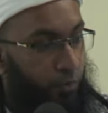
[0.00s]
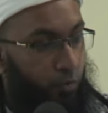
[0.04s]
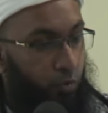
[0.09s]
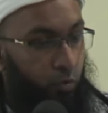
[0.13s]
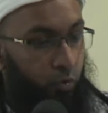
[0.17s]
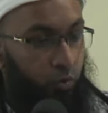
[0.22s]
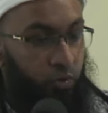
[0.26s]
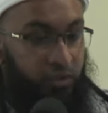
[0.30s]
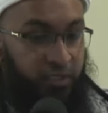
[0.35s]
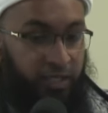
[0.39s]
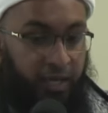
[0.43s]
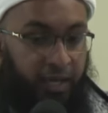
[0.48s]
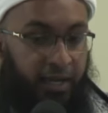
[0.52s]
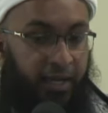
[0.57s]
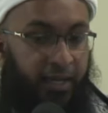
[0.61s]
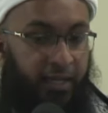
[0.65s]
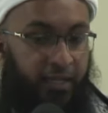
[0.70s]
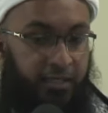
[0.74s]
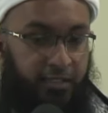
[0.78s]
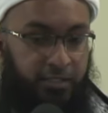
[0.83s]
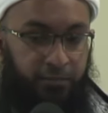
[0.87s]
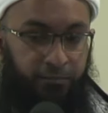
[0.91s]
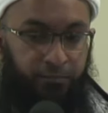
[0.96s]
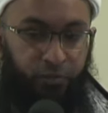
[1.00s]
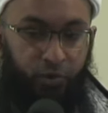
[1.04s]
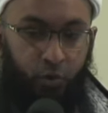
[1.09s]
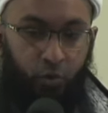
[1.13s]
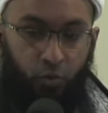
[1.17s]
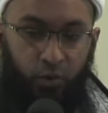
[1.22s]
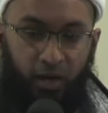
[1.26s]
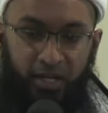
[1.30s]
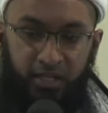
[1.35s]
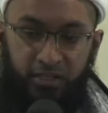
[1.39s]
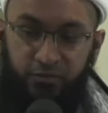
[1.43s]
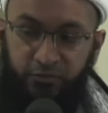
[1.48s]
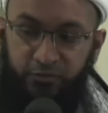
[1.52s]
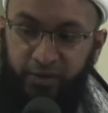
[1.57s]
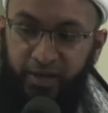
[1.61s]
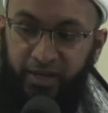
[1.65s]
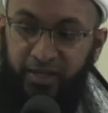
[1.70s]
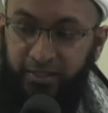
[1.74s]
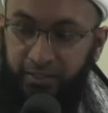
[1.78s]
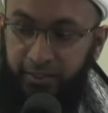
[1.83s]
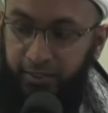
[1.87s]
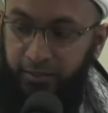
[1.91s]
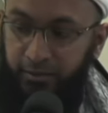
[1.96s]
who dies while
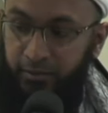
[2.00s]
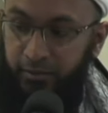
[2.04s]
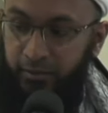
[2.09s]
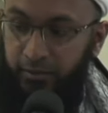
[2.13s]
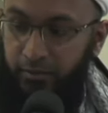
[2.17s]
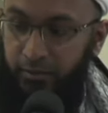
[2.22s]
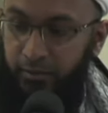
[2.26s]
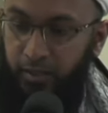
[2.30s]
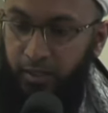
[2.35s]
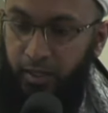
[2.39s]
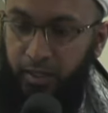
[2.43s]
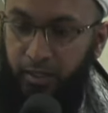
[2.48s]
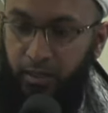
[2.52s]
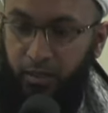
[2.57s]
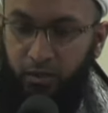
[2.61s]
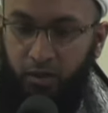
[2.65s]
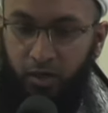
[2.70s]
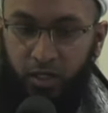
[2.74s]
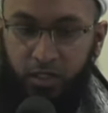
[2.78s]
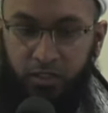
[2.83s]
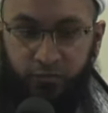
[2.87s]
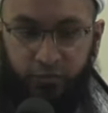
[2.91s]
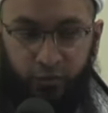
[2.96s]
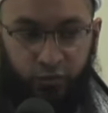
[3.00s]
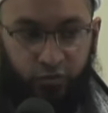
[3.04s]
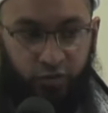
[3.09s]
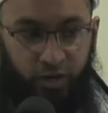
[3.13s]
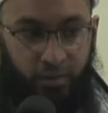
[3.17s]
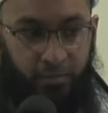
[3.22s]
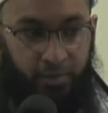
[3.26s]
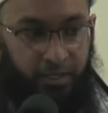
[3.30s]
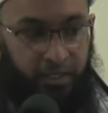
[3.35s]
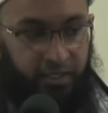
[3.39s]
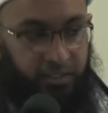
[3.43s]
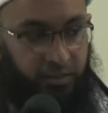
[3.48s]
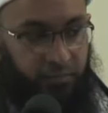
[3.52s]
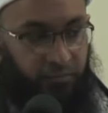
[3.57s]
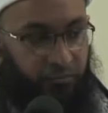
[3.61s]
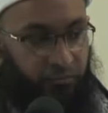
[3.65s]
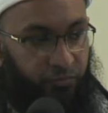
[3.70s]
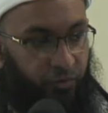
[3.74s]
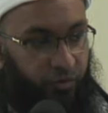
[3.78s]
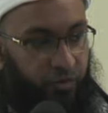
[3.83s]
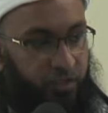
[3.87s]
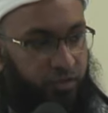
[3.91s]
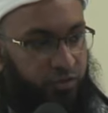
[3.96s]
fighting in the cause for tribalism,
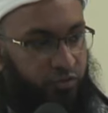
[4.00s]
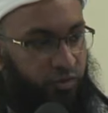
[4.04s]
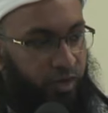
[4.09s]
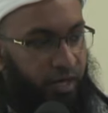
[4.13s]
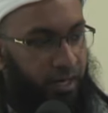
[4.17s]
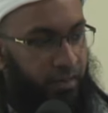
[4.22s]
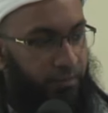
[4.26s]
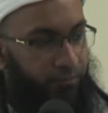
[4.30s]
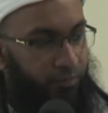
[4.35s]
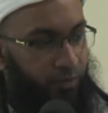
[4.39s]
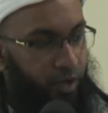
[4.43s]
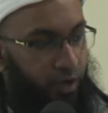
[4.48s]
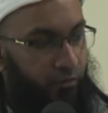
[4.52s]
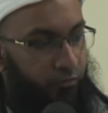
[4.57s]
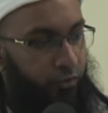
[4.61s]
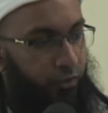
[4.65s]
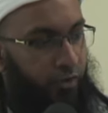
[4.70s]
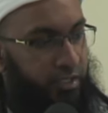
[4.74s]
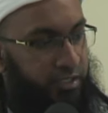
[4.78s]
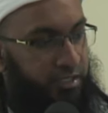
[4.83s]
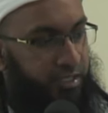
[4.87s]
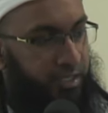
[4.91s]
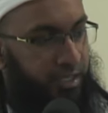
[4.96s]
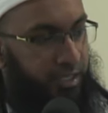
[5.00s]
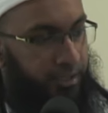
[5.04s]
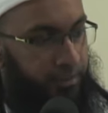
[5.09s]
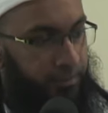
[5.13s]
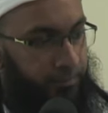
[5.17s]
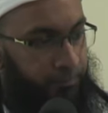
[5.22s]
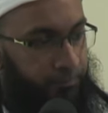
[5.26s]
for his tribe or for his clan.